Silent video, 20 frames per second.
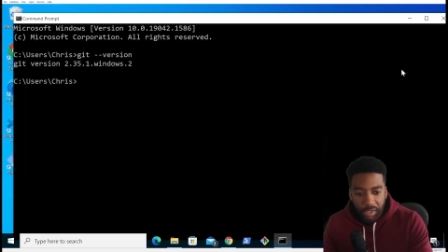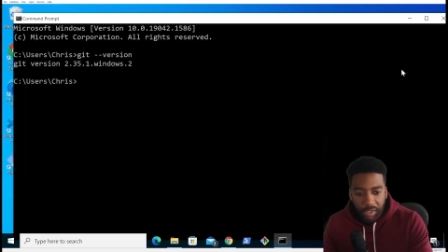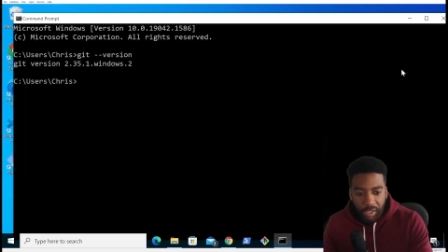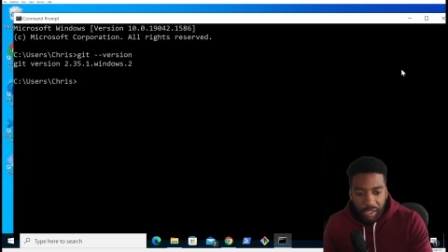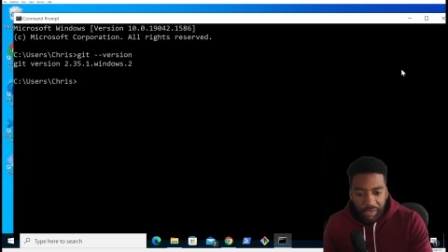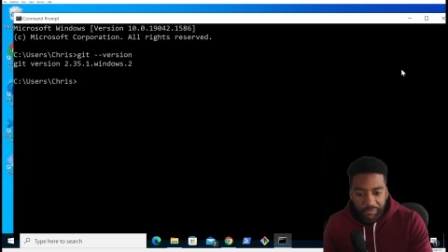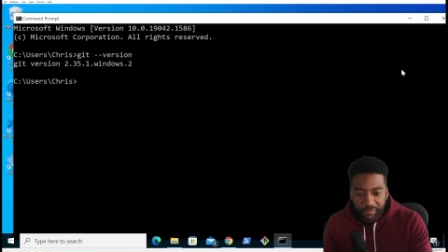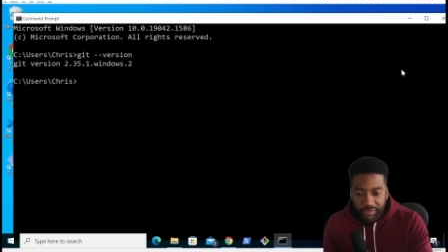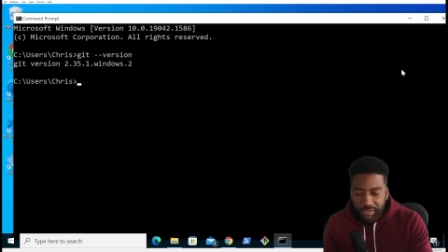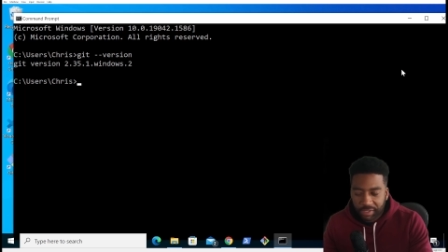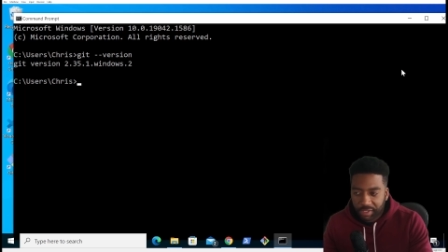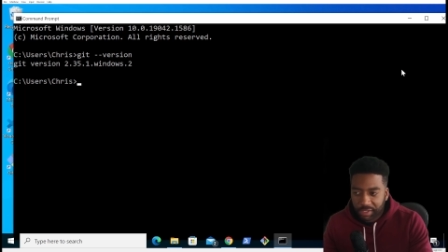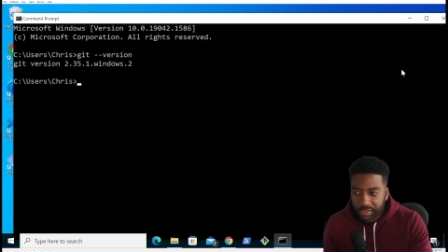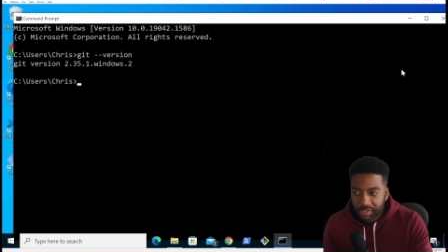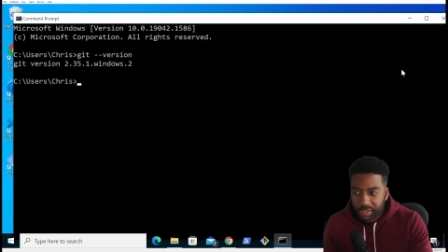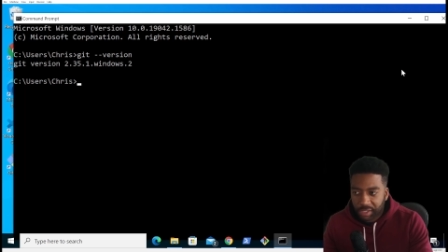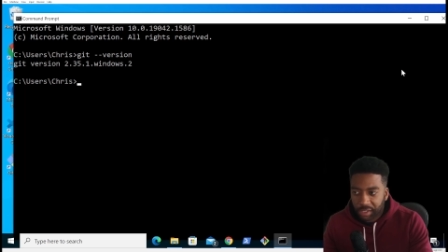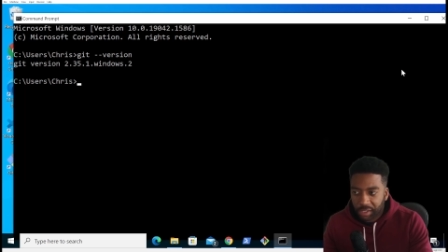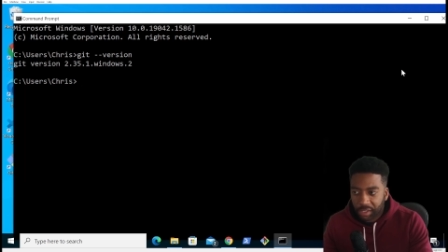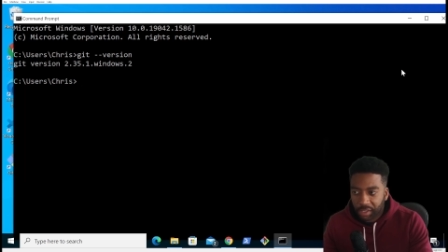Everything's
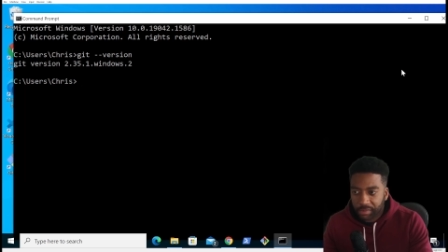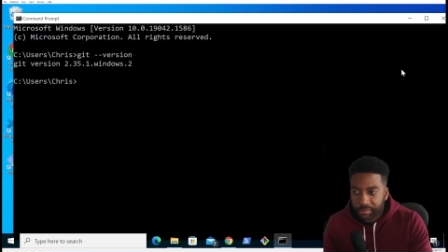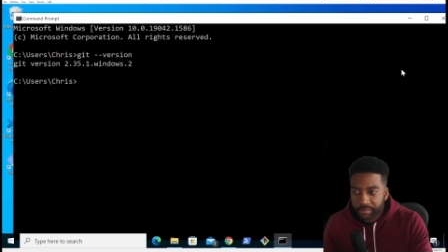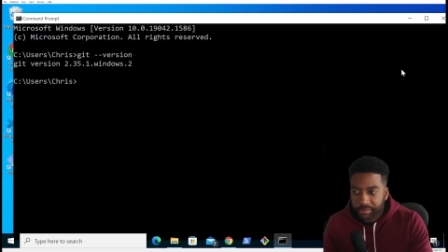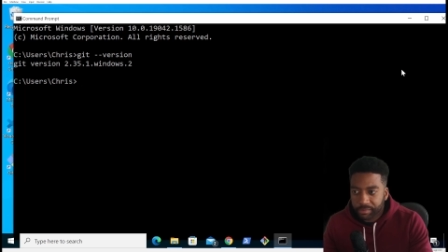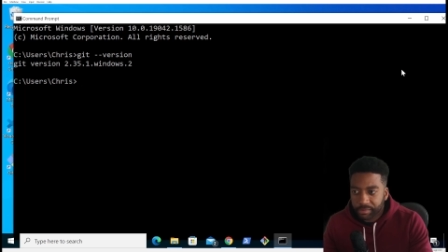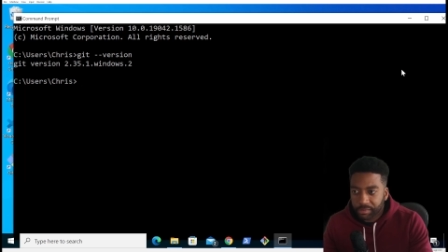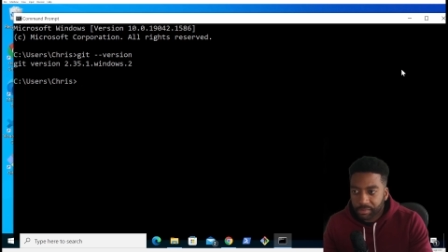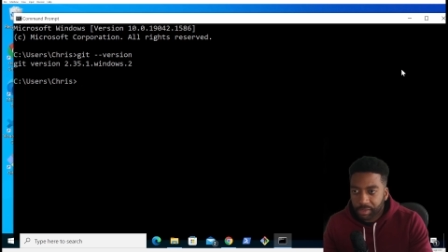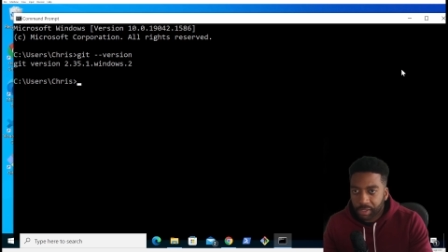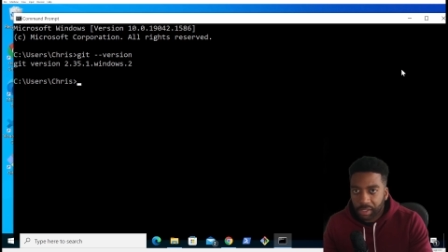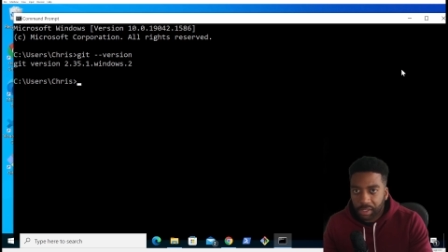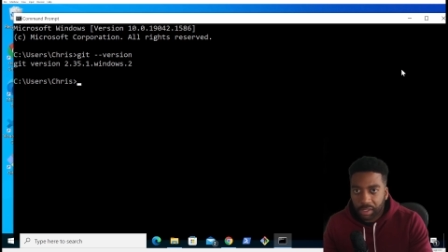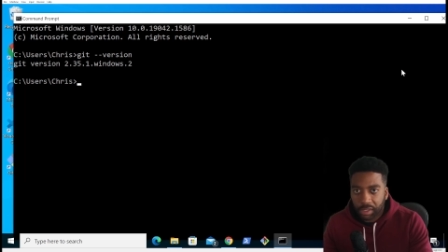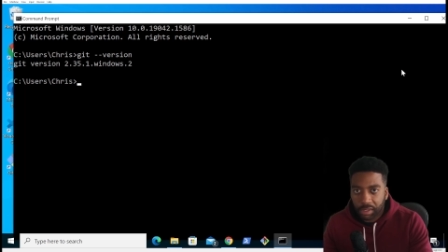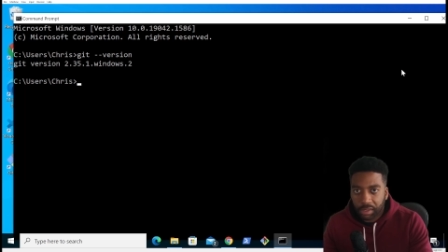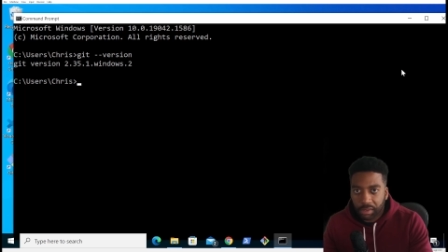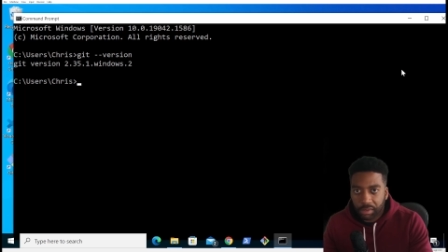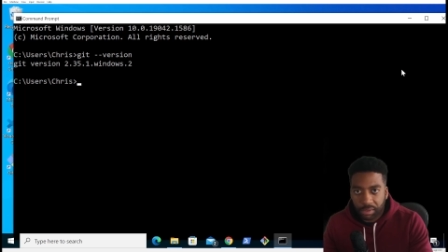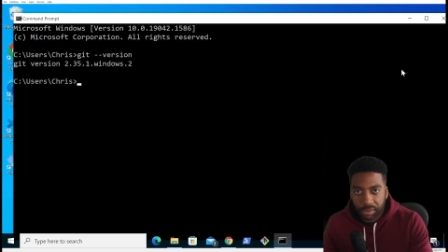set up
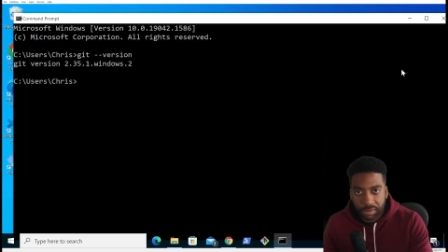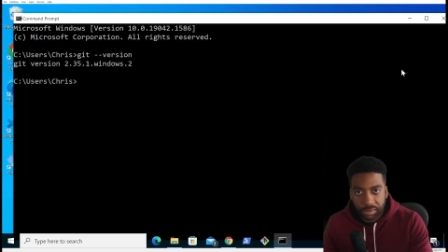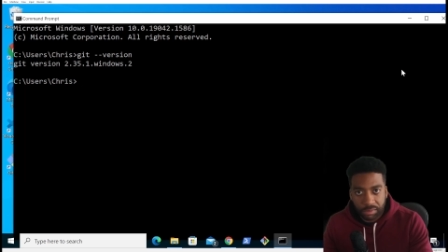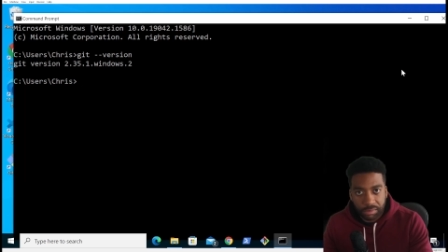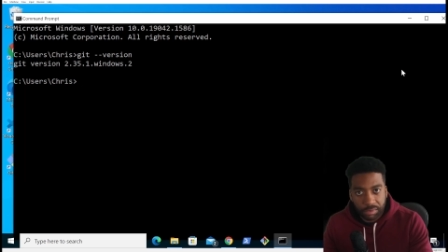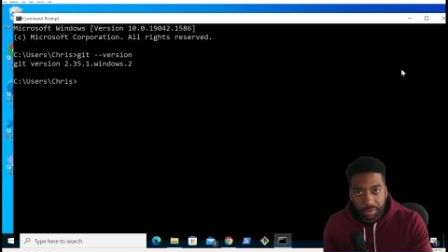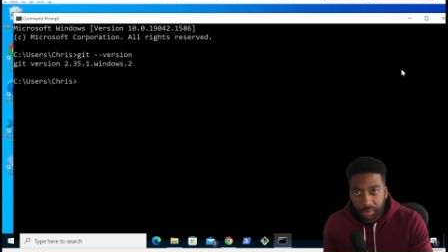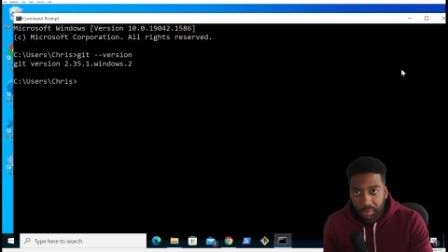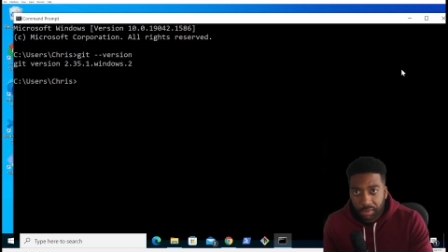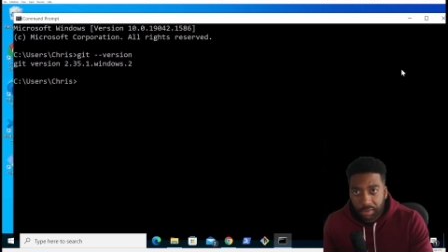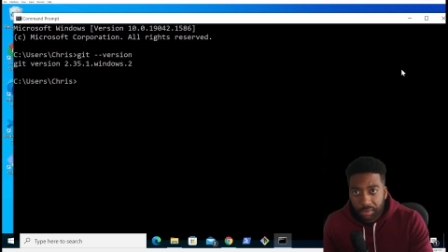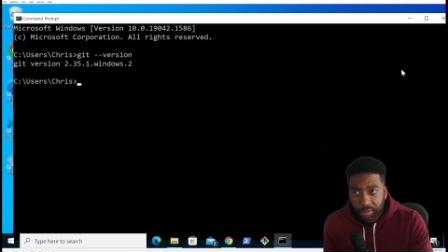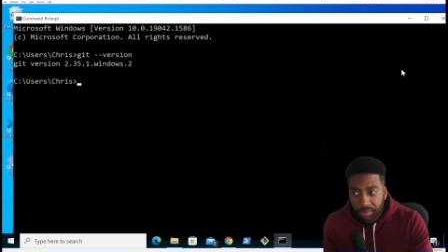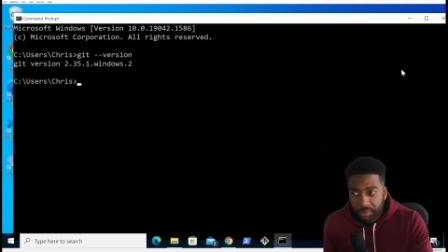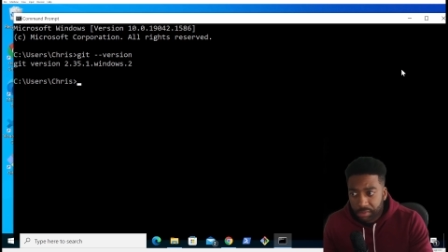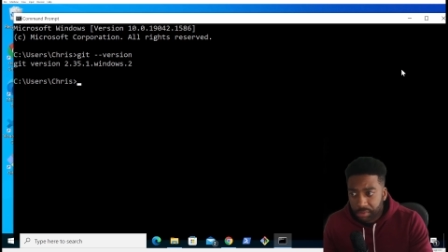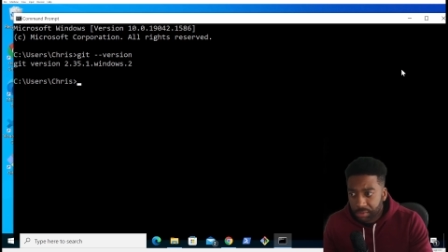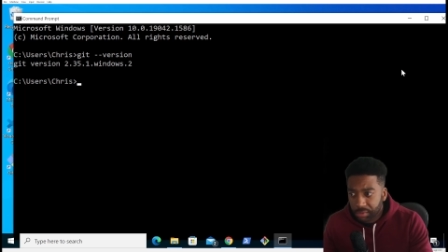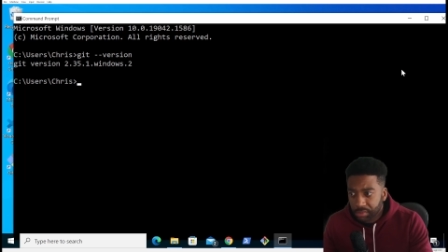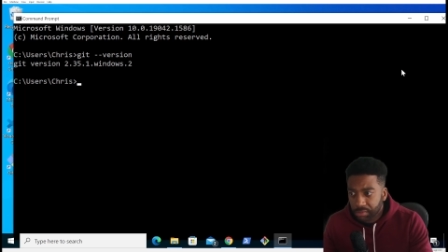and you can
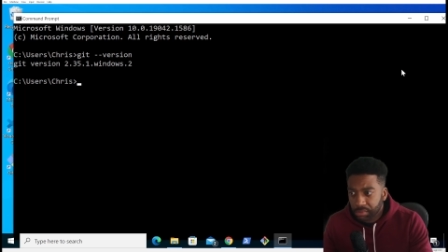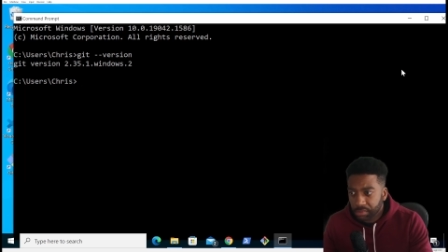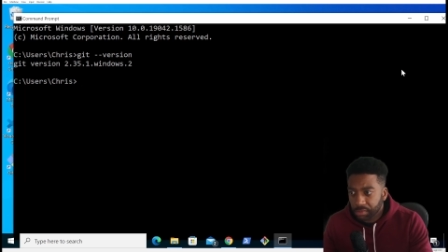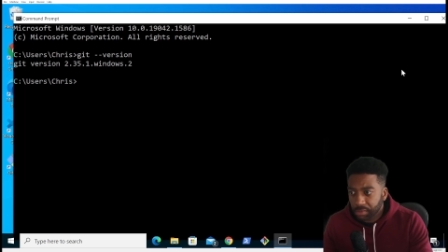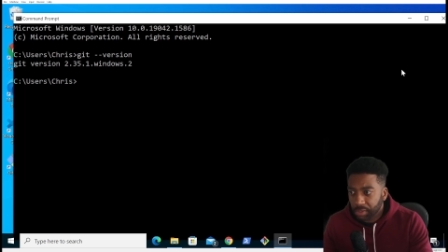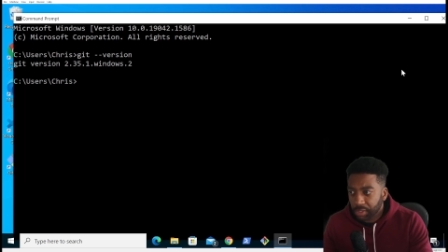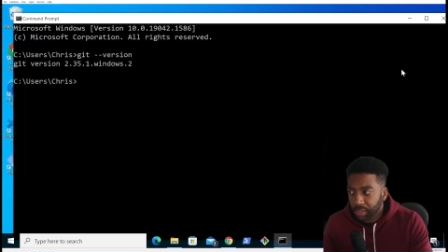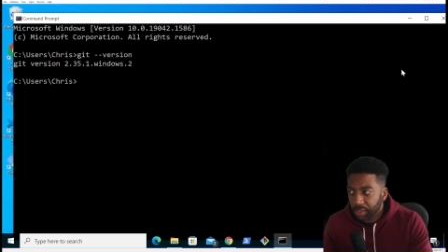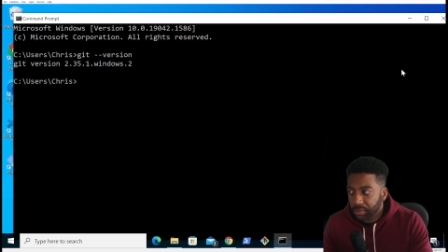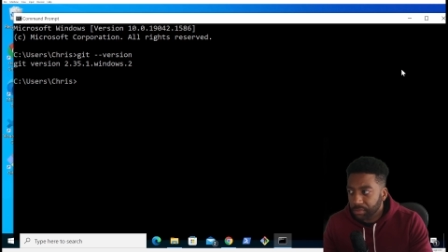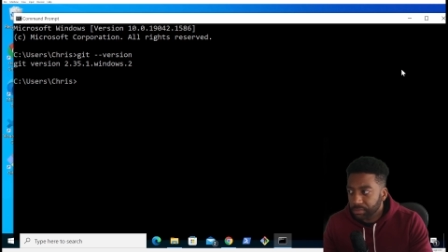use Git.